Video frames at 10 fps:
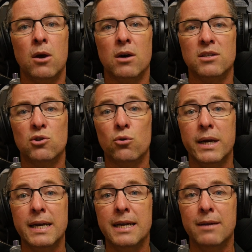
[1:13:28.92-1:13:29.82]
I saw
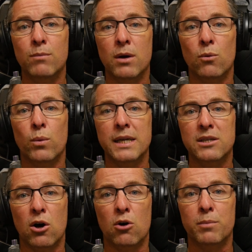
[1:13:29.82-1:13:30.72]
it in him when he
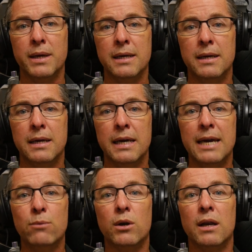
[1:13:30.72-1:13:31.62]
told me
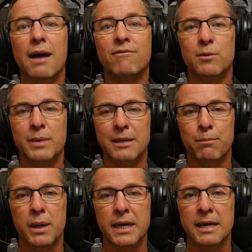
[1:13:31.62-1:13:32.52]
he would love to be
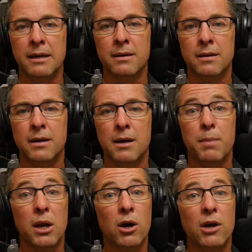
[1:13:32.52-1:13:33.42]
competing,
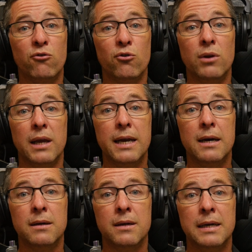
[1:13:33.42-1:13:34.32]
but like a true
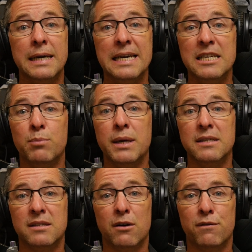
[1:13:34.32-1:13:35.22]
leader, he's being
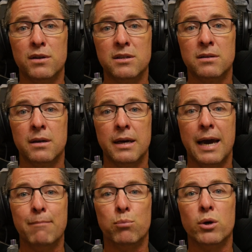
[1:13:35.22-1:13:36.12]
selfless
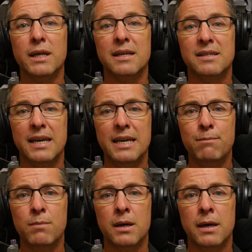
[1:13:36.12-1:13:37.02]
and putting the
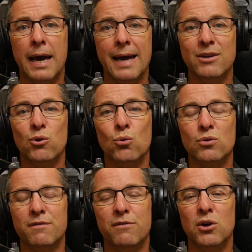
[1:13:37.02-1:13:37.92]
team and
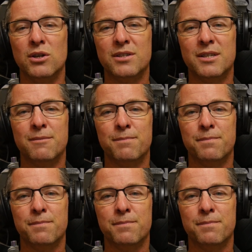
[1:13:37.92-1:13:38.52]
cause first.